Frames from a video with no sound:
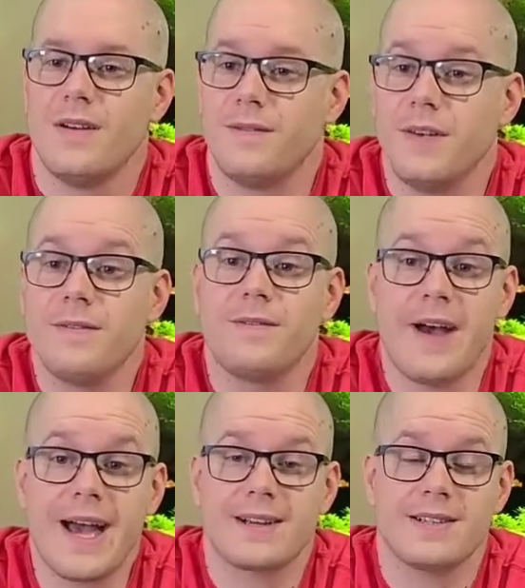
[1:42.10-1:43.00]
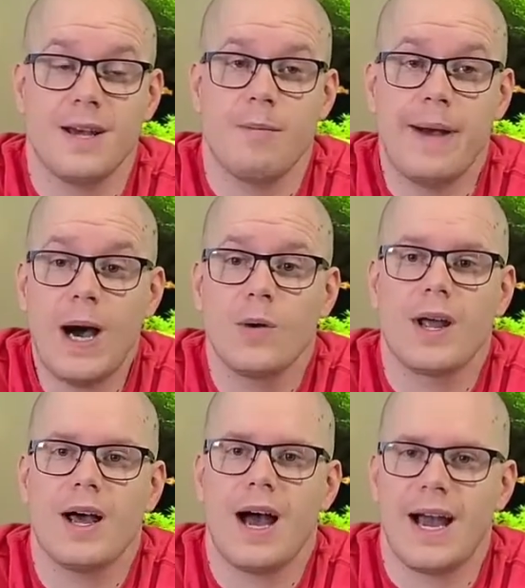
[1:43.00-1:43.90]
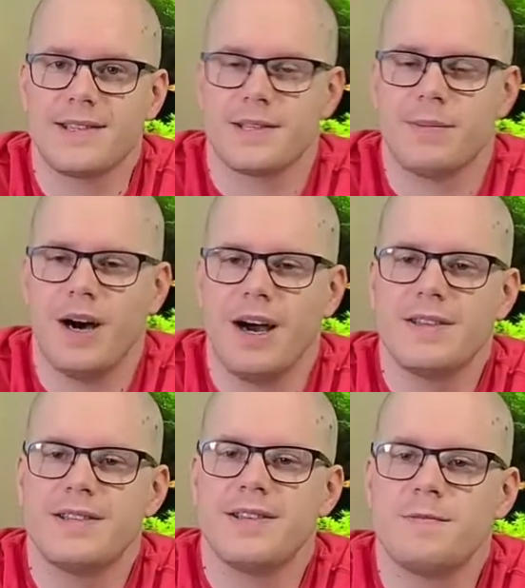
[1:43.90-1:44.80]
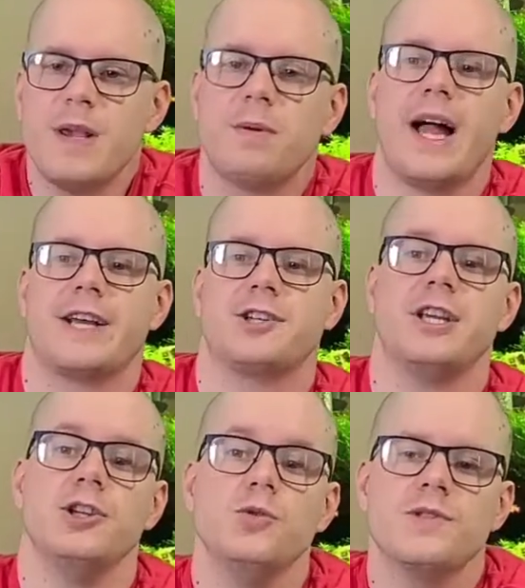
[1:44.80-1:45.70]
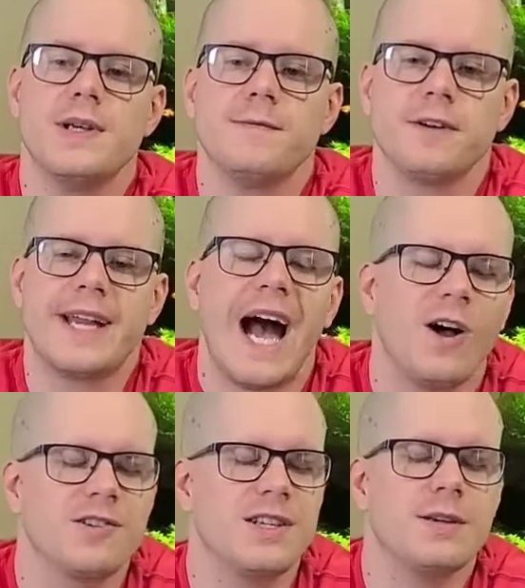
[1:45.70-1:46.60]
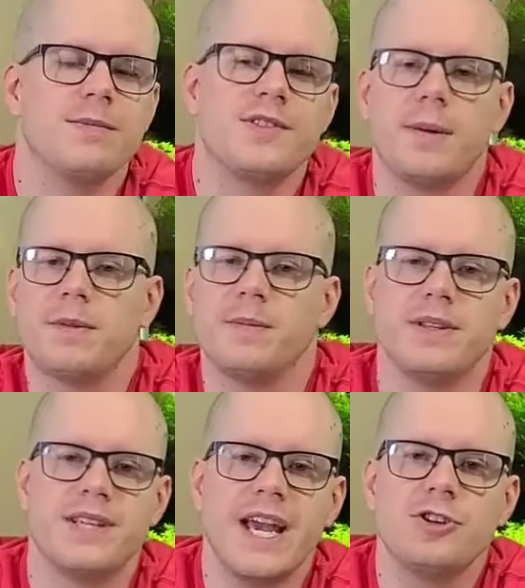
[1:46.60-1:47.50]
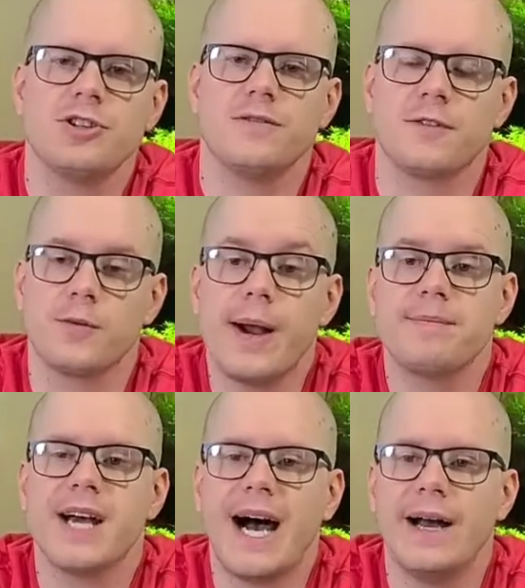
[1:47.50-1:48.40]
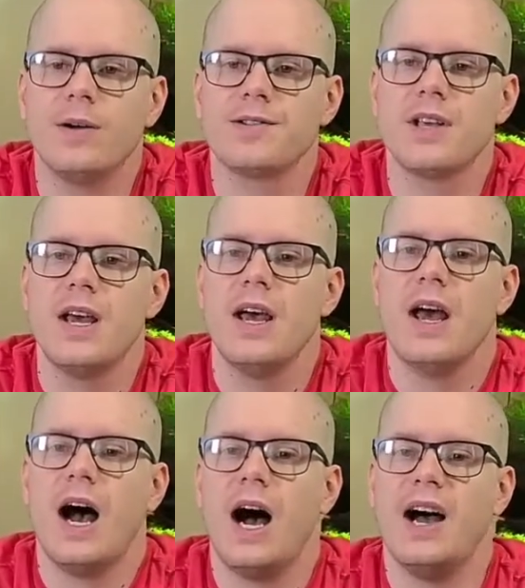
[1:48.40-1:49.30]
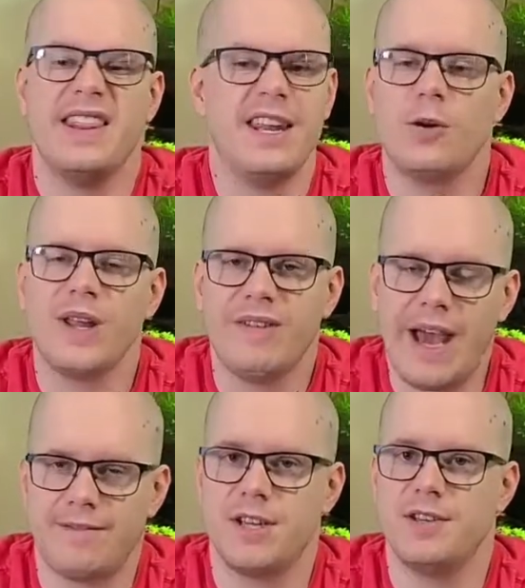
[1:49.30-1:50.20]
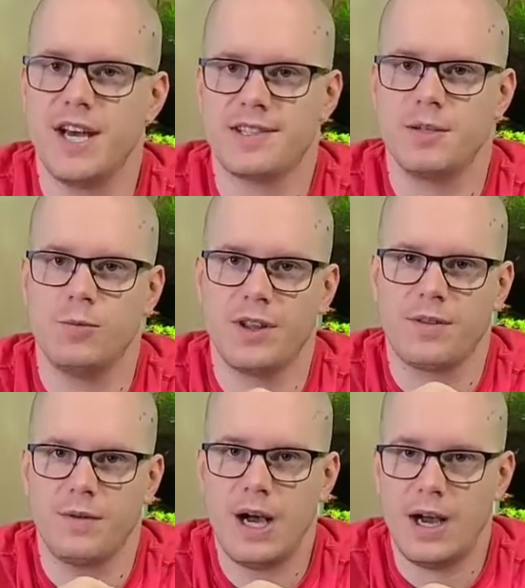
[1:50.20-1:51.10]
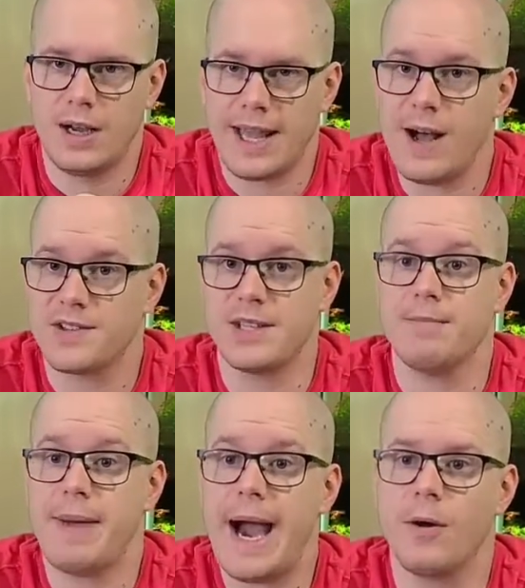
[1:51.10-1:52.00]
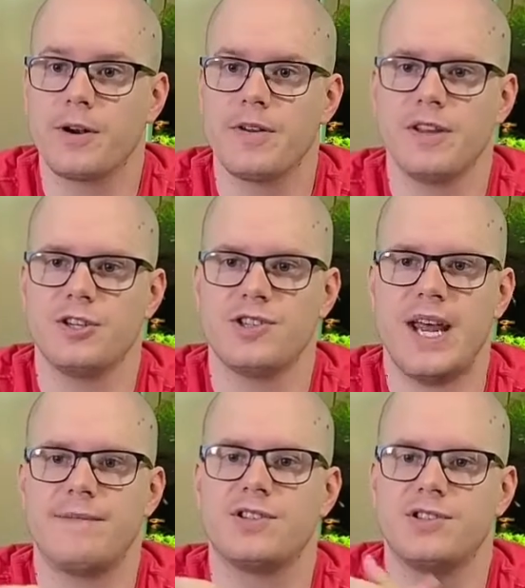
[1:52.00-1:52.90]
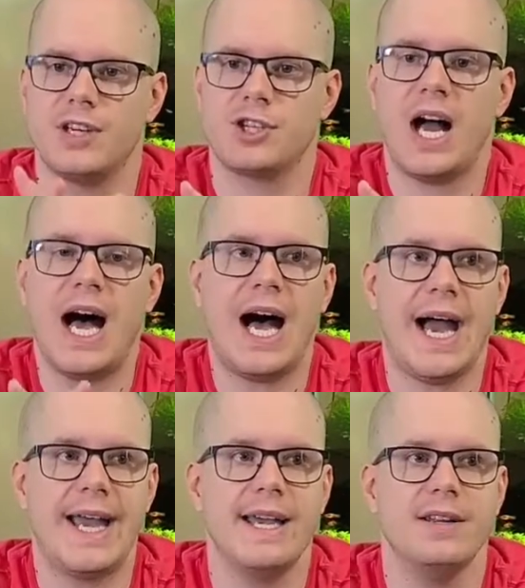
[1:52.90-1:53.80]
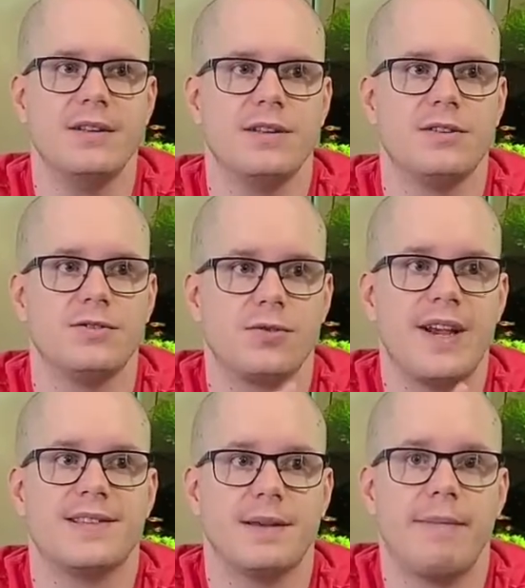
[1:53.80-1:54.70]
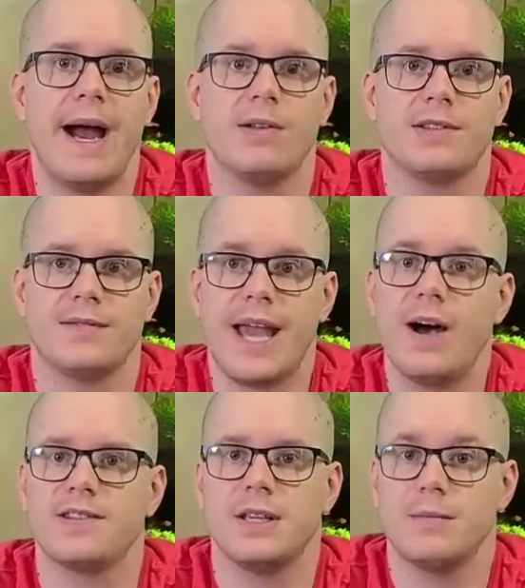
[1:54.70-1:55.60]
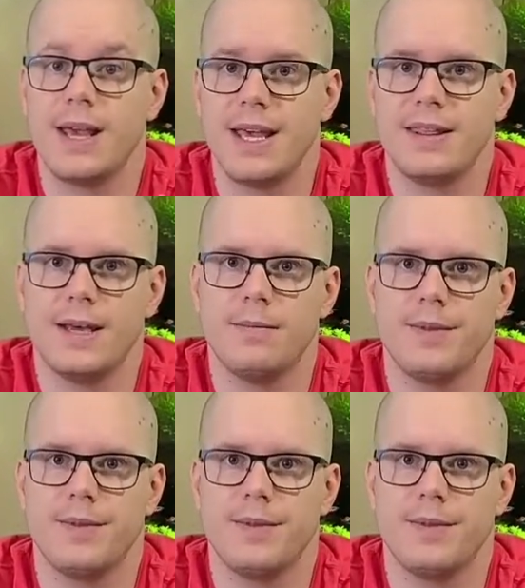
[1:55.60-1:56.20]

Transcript: Fun fact about isopods is people actually use them for calcium supplementation for reptiles. Uh, they don't even have to dust them with uh, calcium powder. They just have such a high trace amounts of calcium in them.